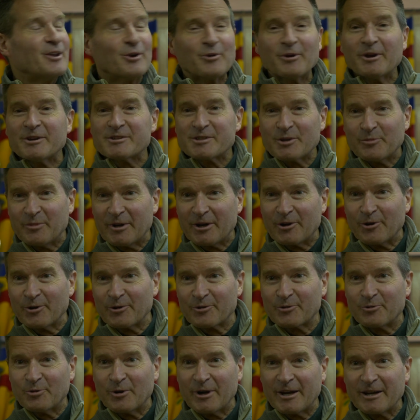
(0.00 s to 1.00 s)
there is a big
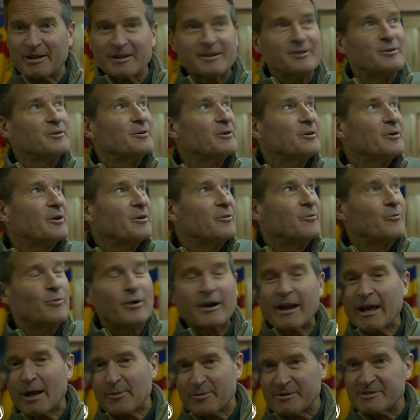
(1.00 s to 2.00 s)
earthquake?
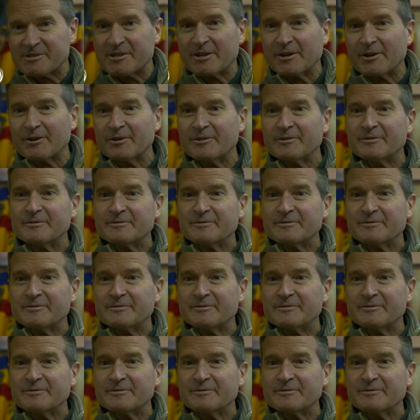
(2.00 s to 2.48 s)
What happens here?